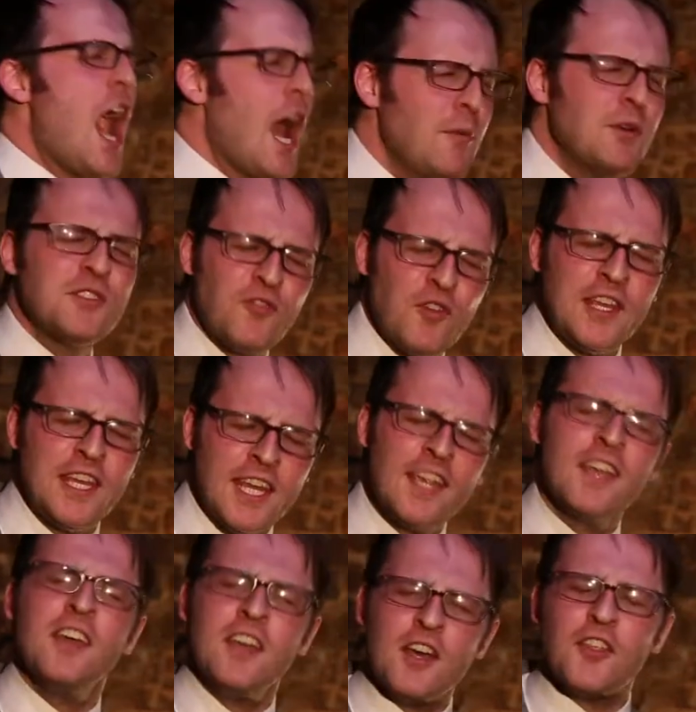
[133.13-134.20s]
I was
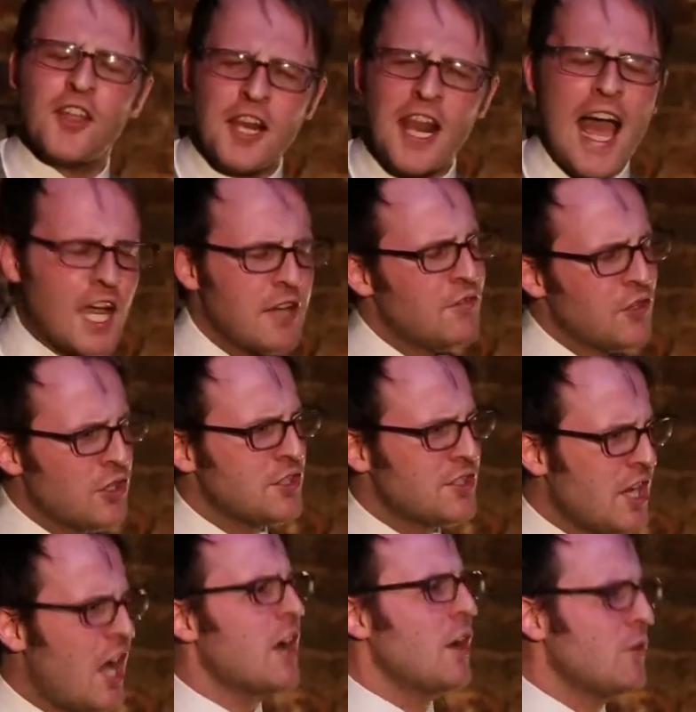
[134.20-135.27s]
fleeing the lack of a
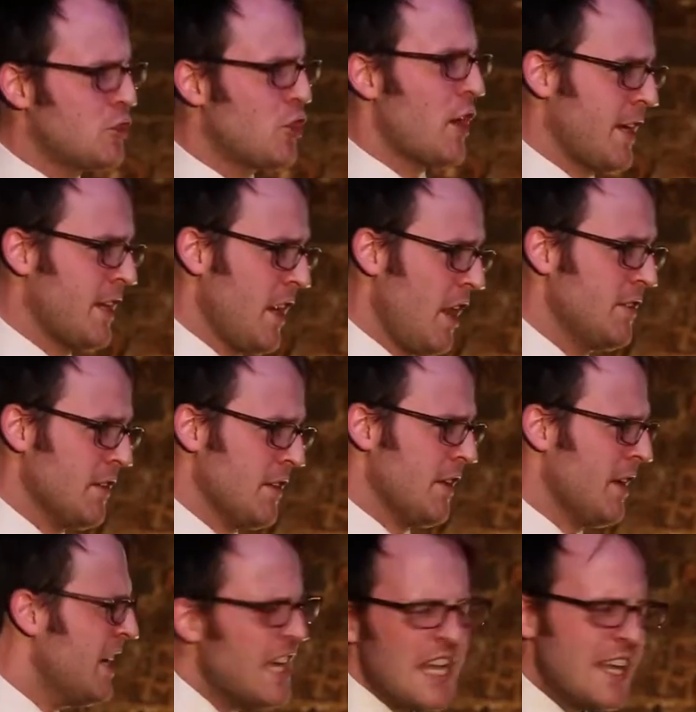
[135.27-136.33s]
good taco truck in London.
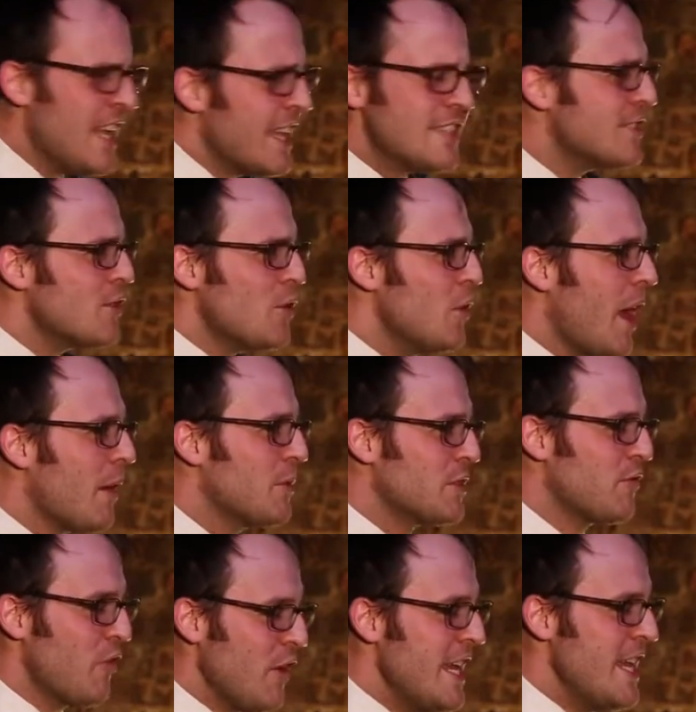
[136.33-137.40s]
I
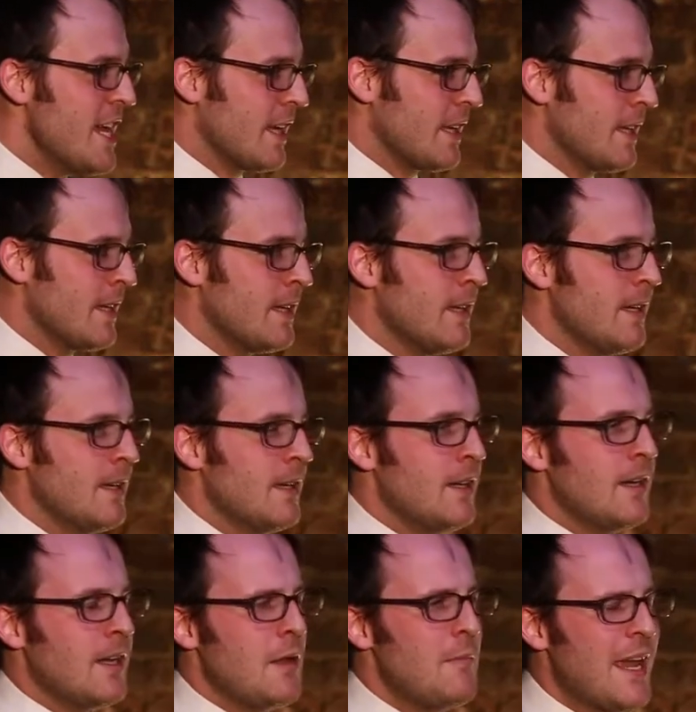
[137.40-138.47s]
was fleeing.
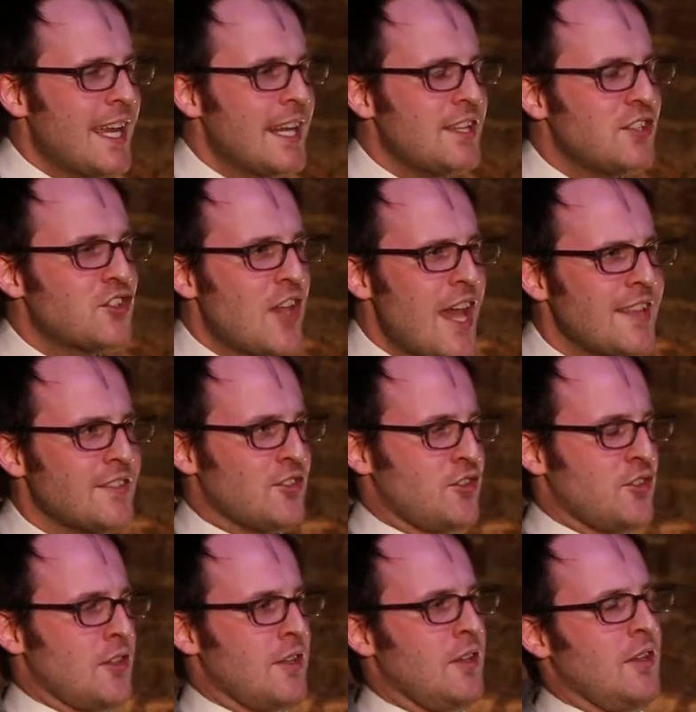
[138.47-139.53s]
In a
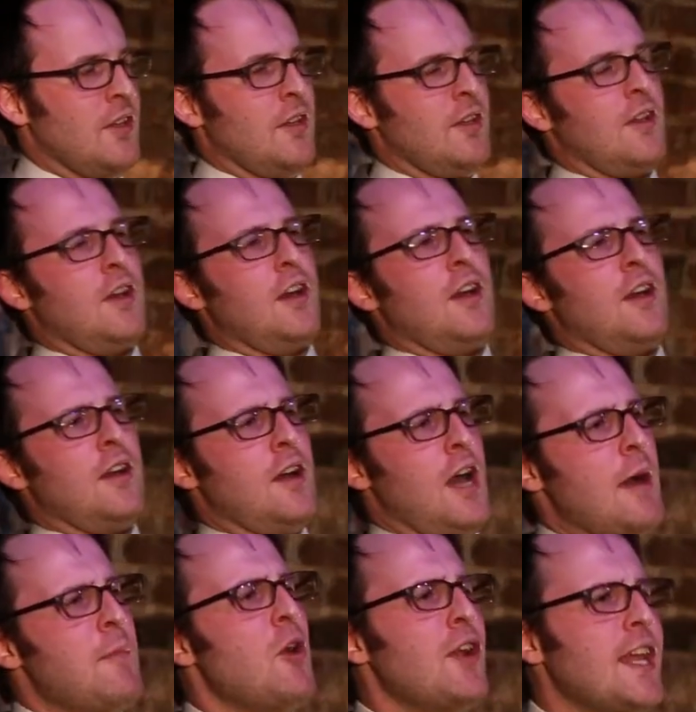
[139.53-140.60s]
sense. Uh,
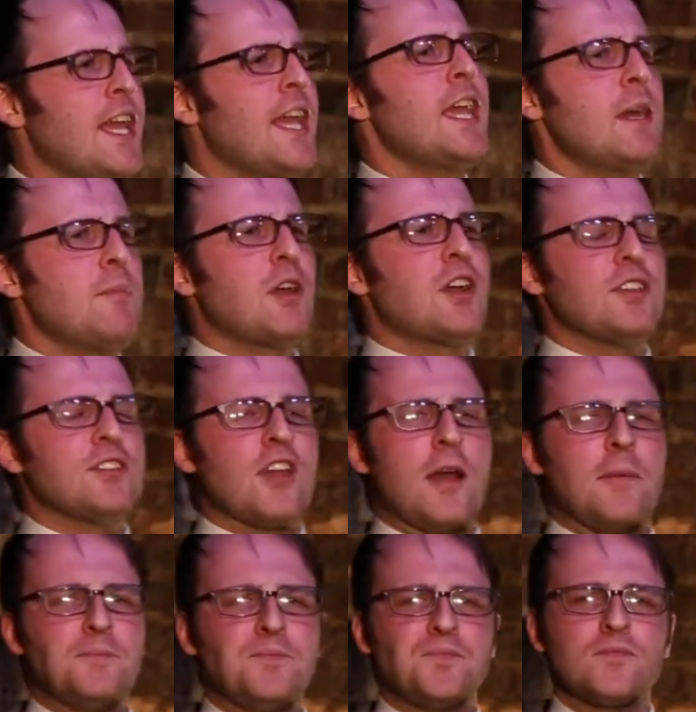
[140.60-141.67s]
I'm only here because
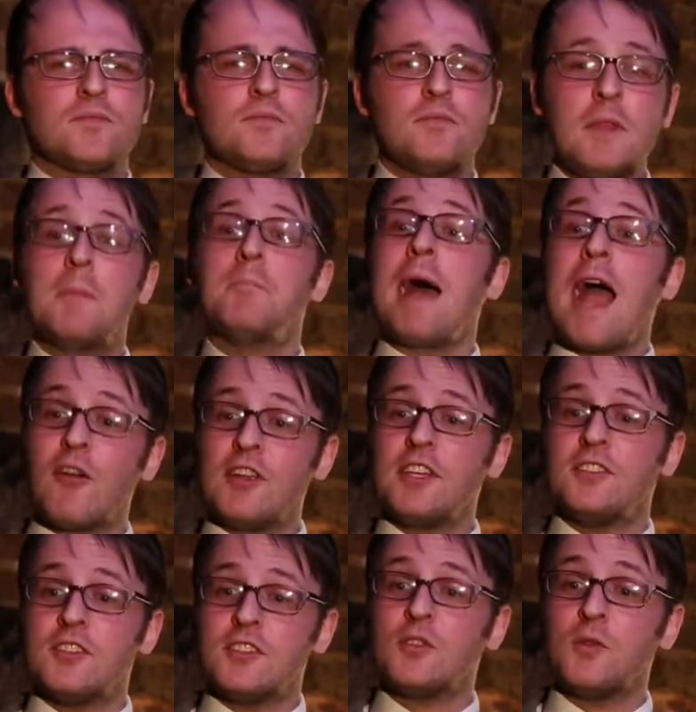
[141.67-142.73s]
I'm
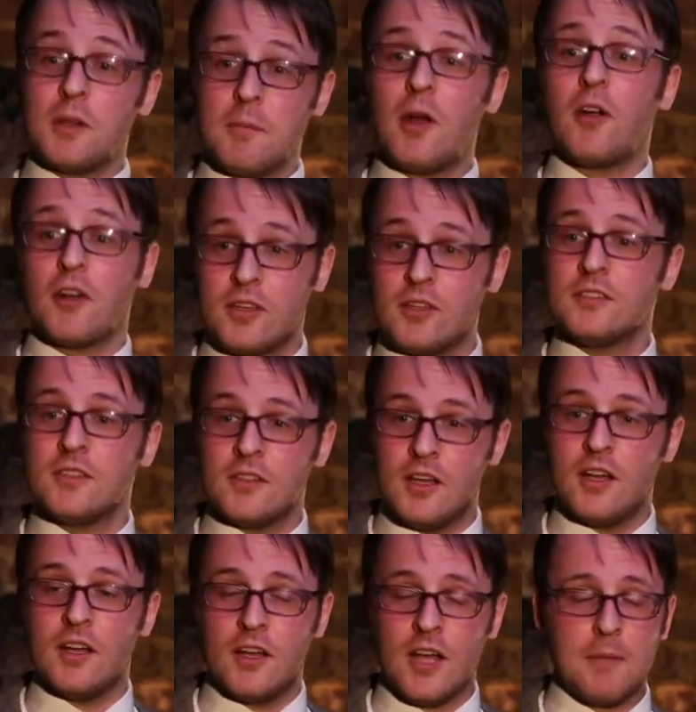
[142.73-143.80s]
married to an American.
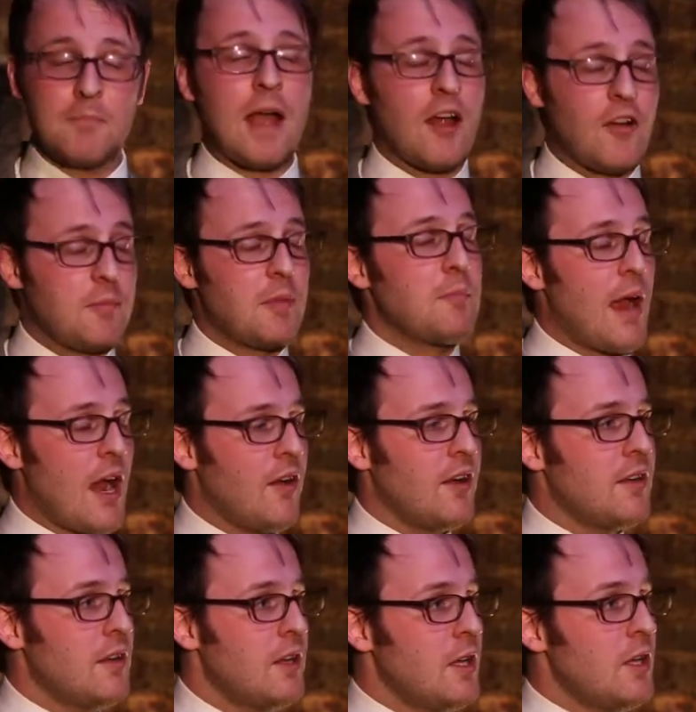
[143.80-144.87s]
Uh, I'm married, been
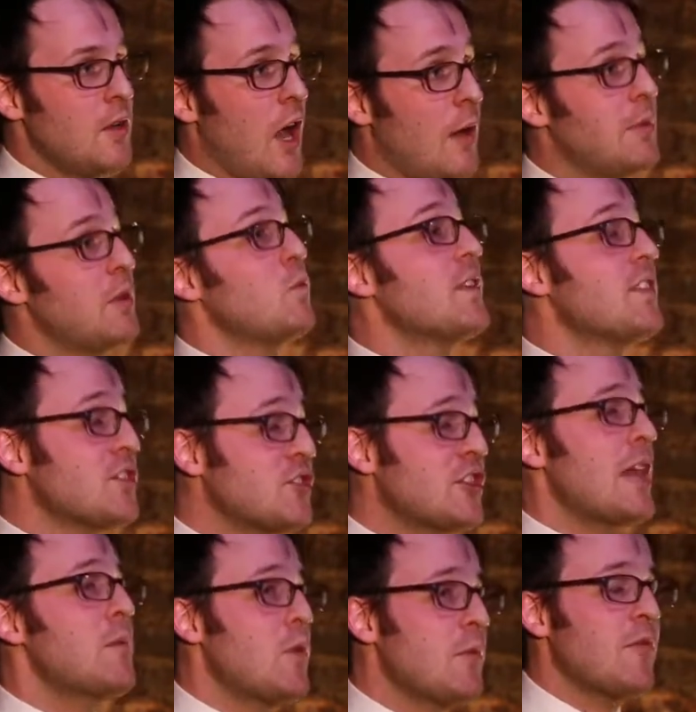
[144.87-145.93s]
married. I've been with the
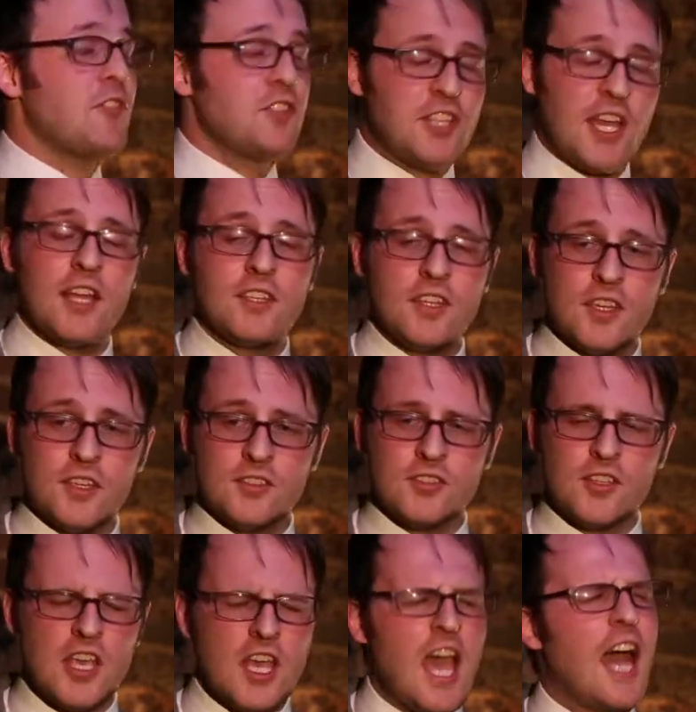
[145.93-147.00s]
same woman for 10
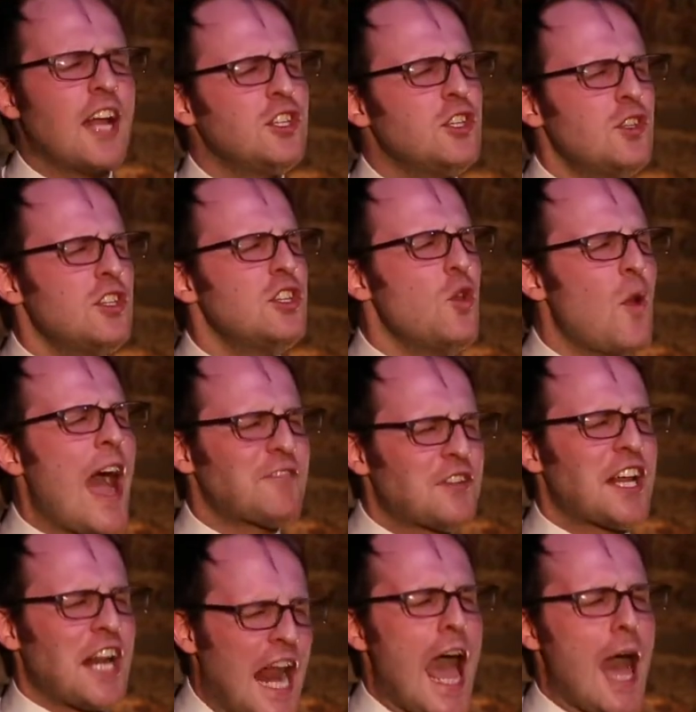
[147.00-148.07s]
years. And you have
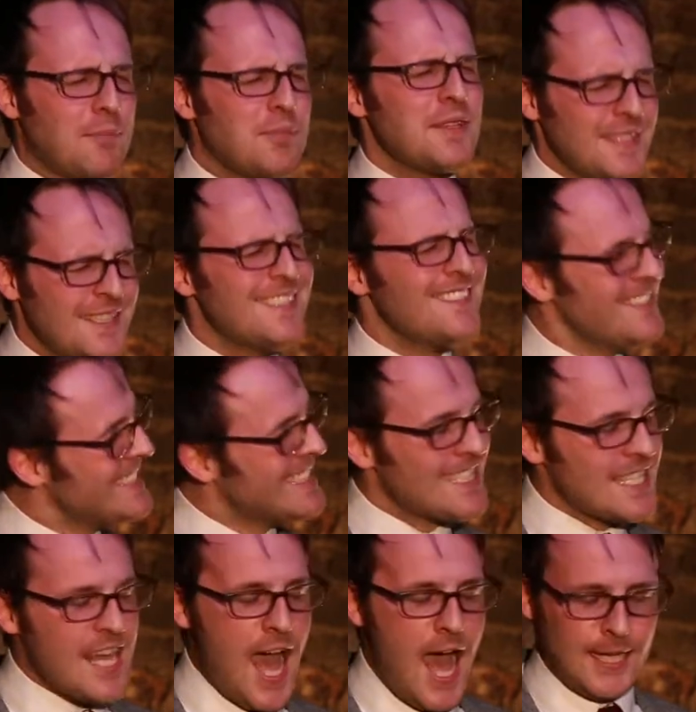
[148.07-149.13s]
to
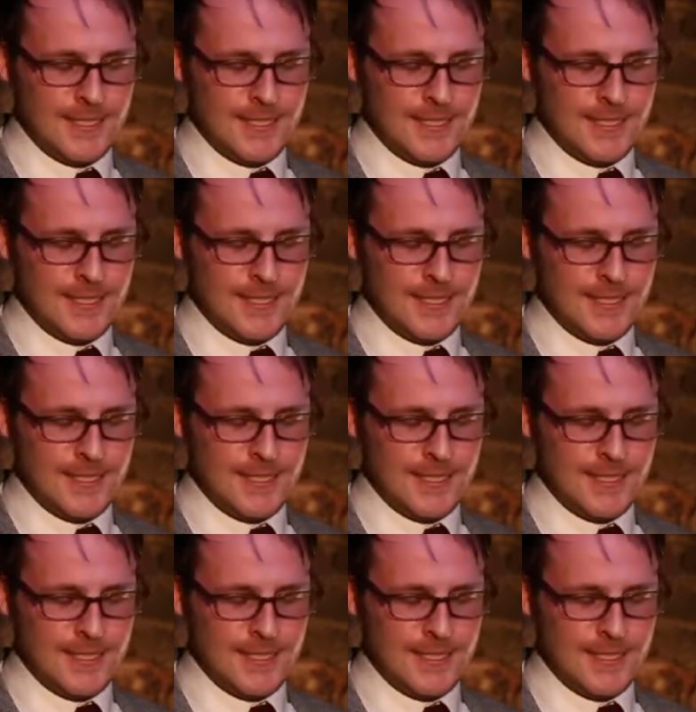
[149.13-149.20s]
clap.